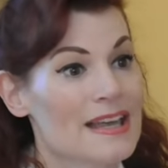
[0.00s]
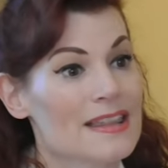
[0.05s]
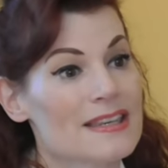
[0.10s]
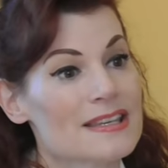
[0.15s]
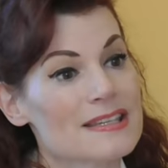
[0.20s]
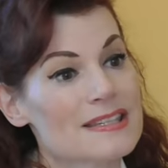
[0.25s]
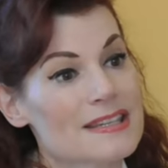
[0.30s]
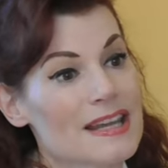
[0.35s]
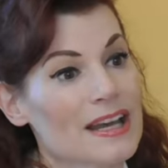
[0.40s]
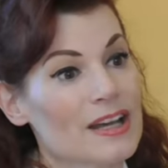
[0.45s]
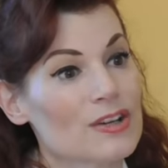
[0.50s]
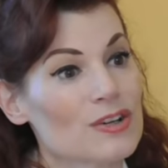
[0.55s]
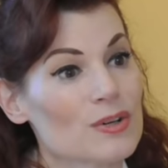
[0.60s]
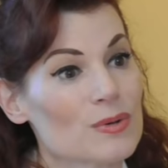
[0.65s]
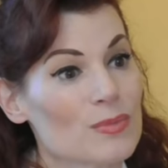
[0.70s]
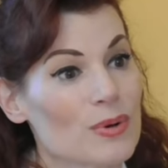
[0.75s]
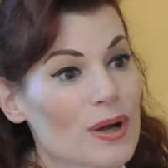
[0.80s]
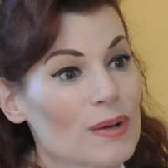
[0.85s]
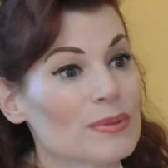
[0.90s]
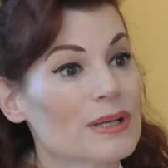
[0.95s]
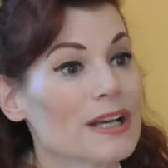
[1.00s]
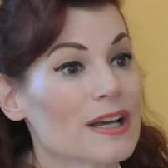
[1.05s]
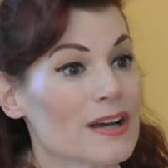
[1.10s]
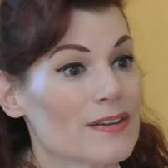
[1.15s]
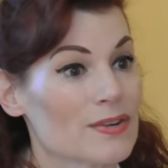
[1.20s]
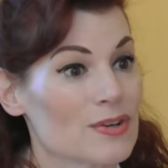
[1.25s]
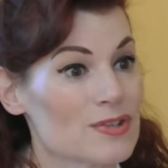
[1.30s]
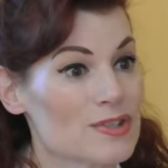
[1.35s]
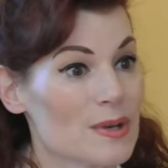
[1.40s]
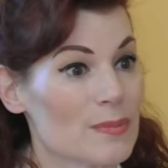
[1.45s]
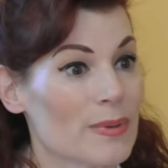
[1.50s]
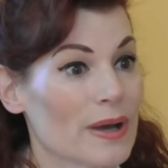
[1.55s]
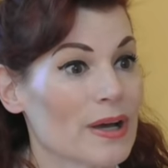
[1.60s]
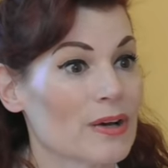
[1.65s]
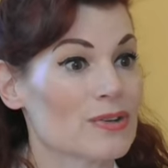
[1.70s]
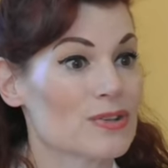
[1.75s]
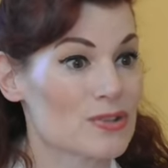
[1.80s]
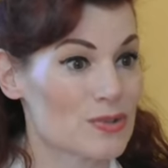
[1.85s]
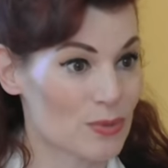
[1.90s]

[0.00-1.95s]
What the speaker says: The standard probably covers about